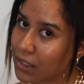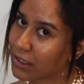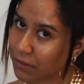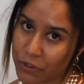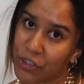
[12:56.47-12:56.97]

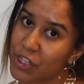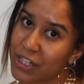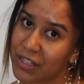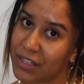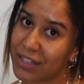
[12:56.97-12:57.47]
give your
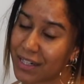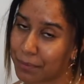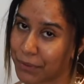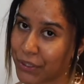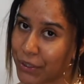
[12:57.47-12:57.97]
suggestions
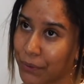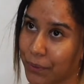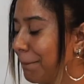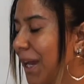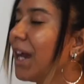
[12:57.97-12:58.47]
down below.
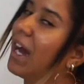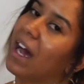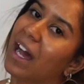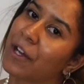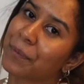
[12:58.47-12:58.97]

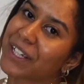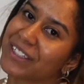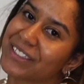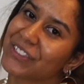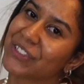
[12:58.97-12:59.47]
I hope you
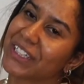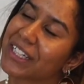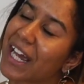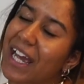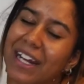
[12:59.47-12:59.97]
guys
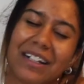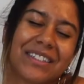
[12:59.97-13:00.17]
enjoyed, and I'll